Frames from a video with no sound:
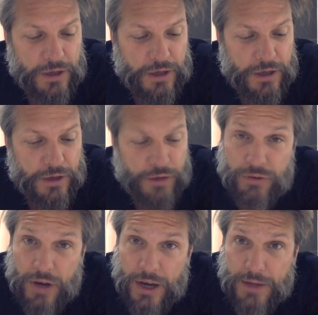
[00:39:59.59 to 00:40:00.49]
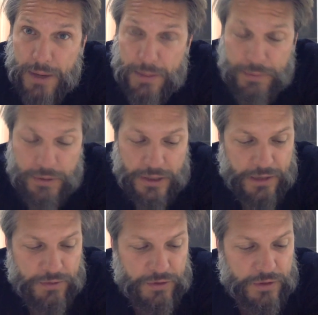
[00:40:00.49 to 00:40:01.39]
uh, they're fried maple
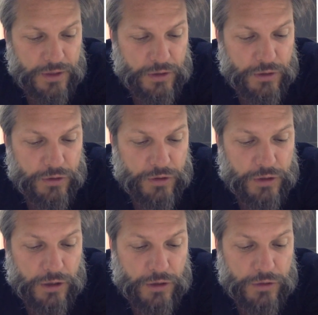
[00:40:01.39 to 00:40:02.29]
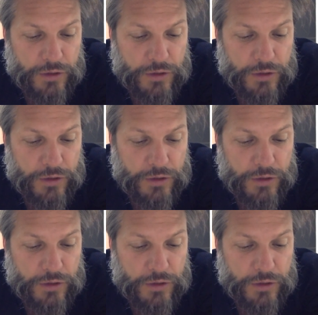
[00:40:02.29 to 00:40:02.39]
leaves, and those are called